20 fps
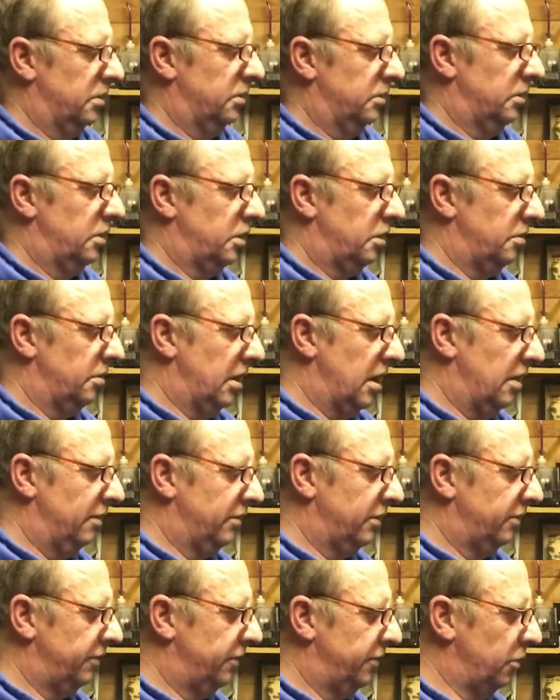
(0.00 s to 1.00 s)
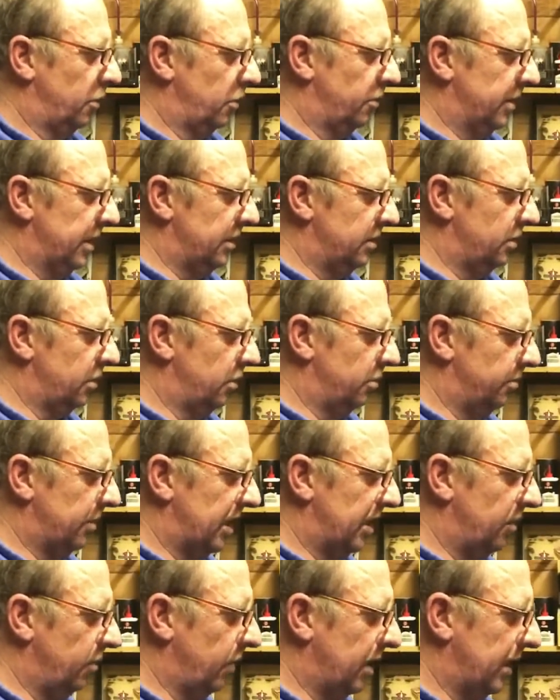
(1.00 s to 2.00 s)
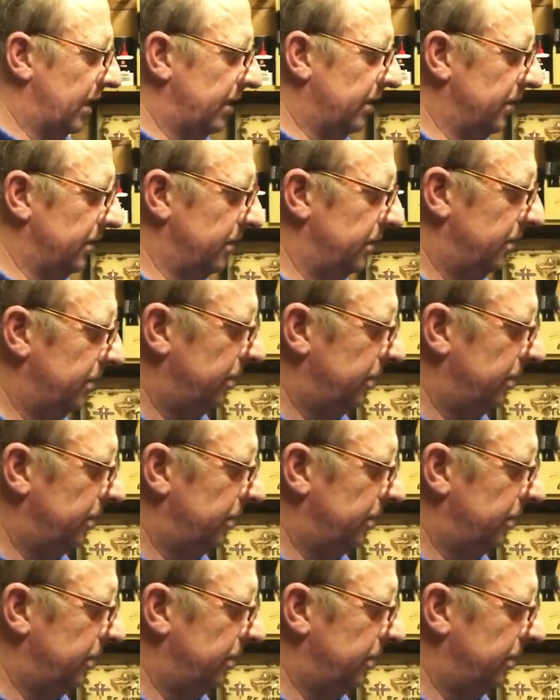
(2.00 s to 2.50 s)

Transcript: There we have it, 4 wheels on my wagon,